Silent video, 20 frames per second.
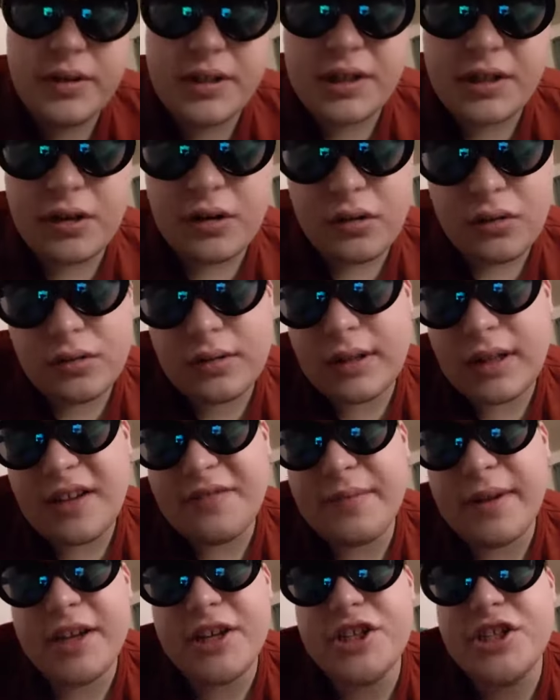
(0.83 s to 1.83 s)
and hoes, love
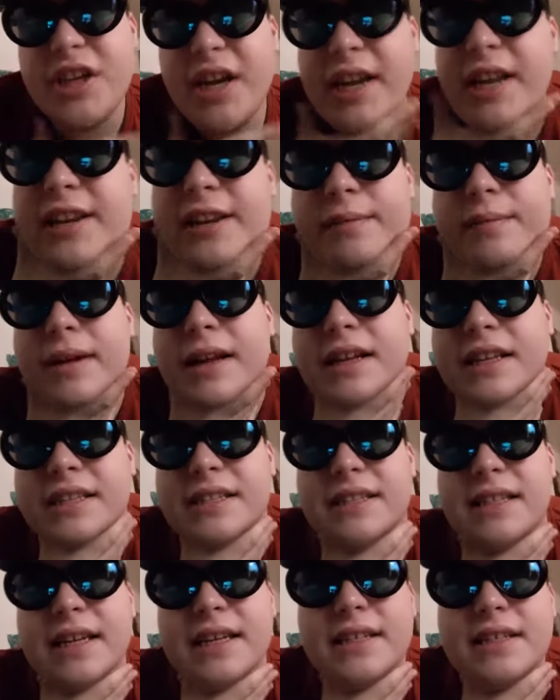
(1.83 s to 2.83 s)
my shade and my
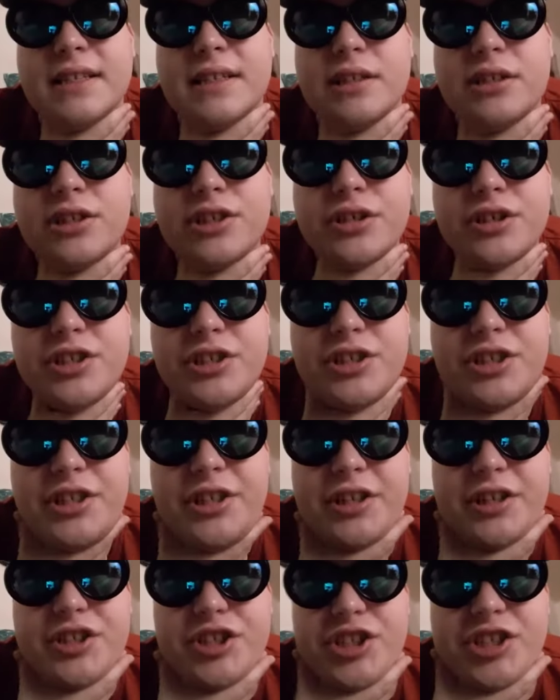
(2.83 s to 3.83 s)
sexy
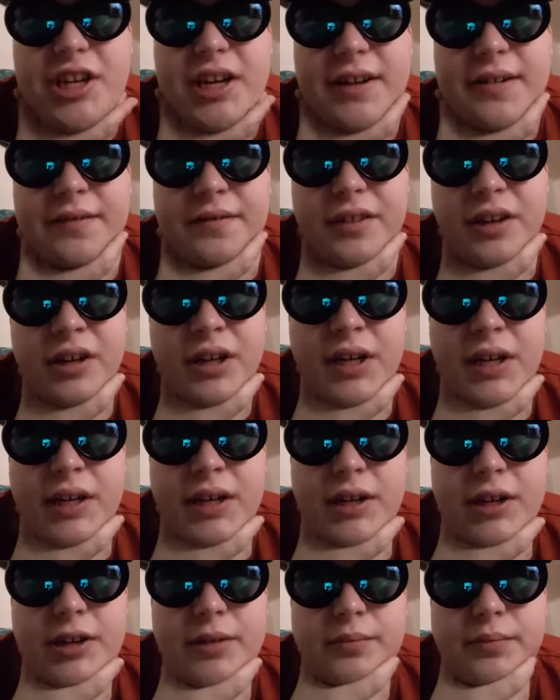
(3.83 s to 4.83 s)
sheathed
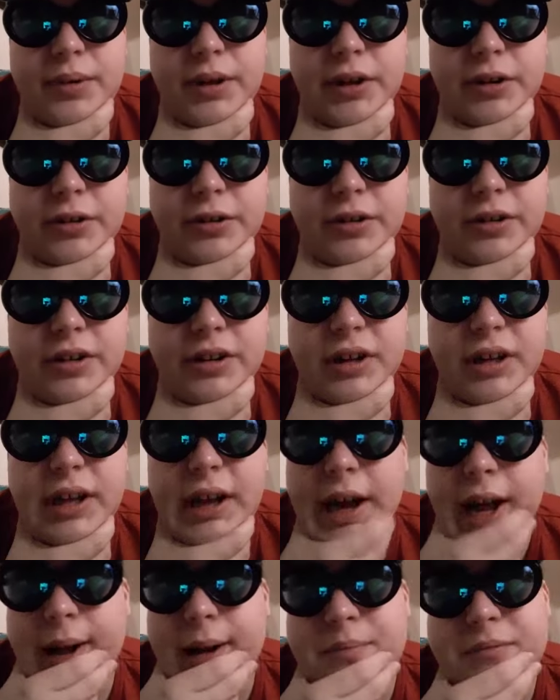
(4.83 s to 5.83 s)
beard.
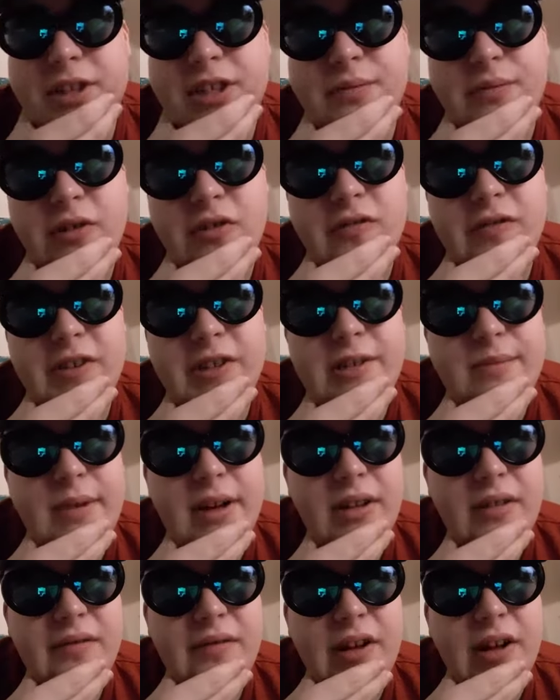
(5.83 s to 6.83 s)
I'm smooth as a
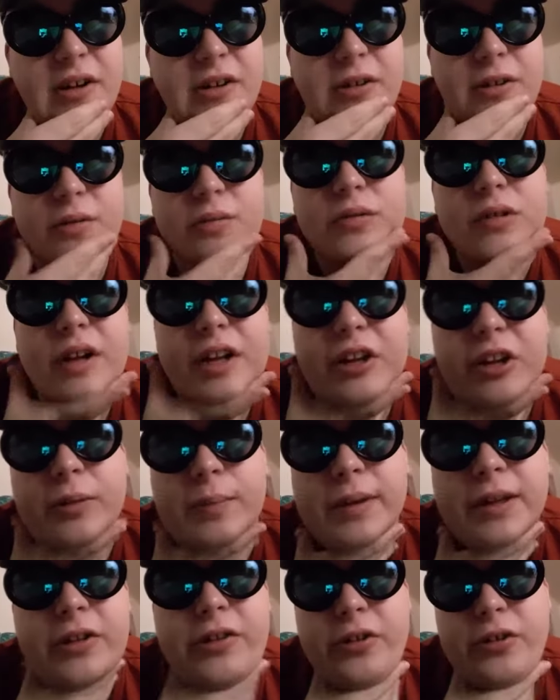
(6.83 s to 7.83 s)
motherfucker. Well, I could be
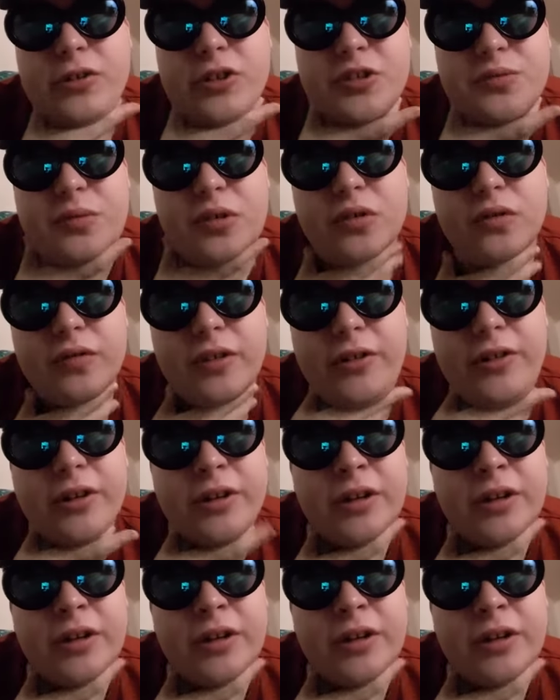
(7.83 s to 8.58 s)
a little smoother.